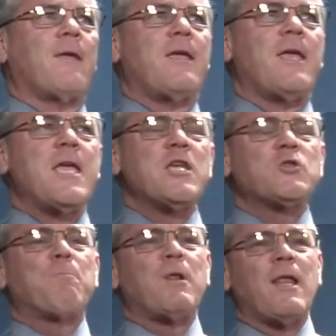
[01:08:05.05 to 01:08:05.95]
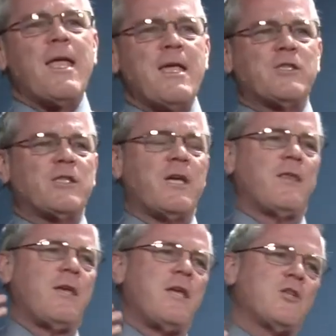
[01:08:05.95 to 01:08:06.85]
his place in
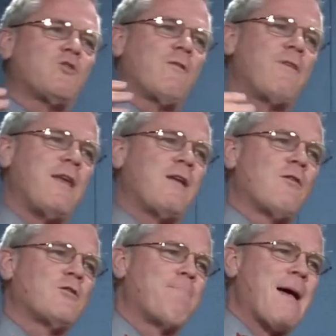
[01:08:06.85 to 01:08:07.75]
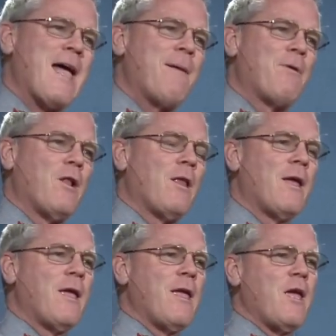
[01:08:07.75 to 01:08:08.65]
the history of the English Bible
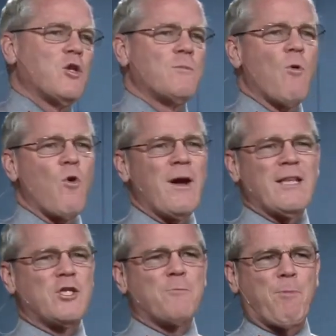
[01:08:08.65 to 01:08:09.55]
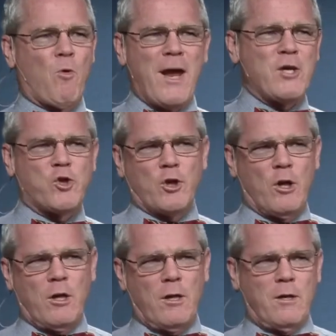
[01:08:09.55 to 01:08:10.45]
is more
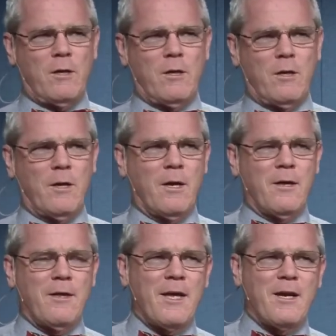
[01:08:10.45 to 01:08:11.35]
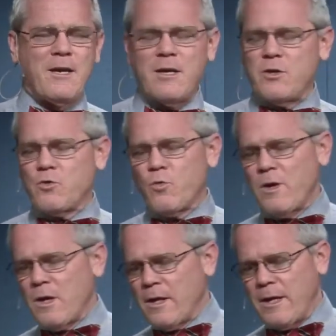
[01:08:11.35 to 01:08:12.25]
inspirational than it is
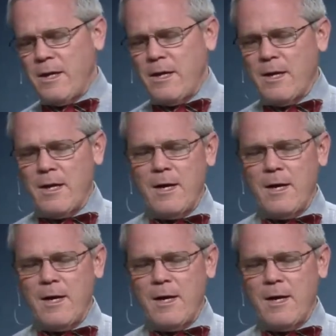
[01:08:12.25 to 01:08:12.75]
really